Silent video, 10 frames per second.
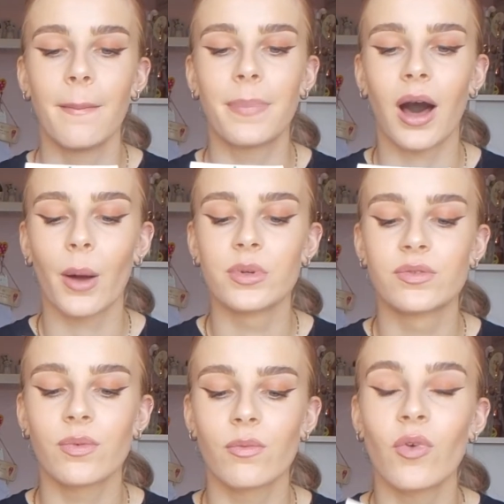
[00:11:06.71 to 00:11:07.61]
But I
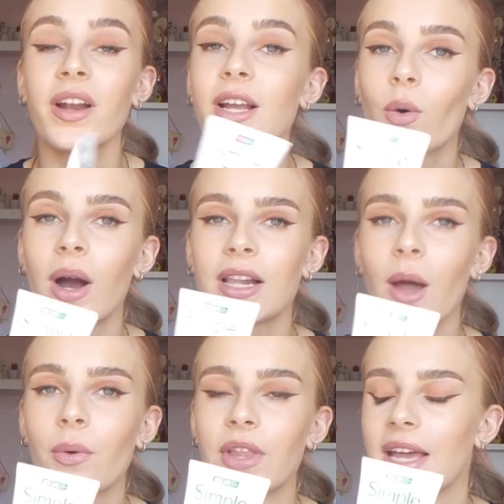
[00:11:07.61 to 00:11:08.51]
was running quite
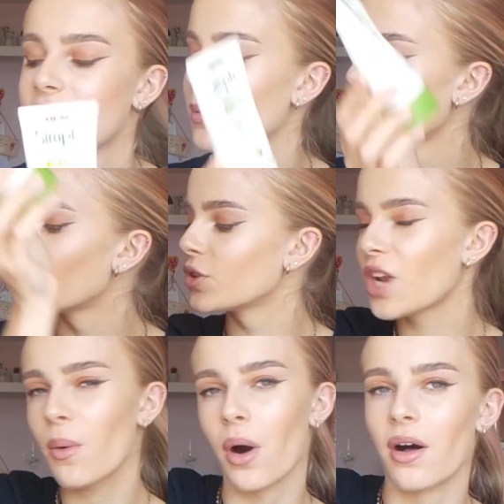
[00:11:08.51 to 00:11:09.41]
low on this, so I thought,
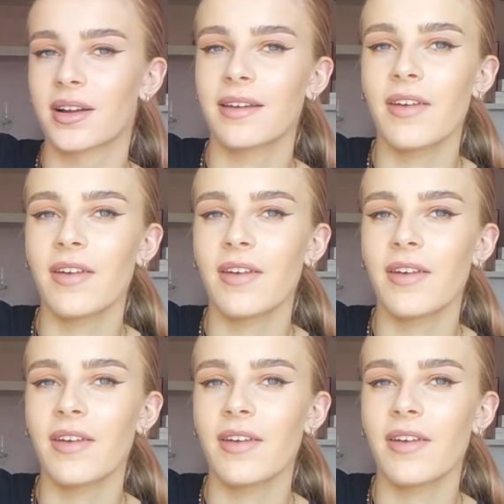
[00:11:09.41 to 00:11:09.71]
you know what, I'll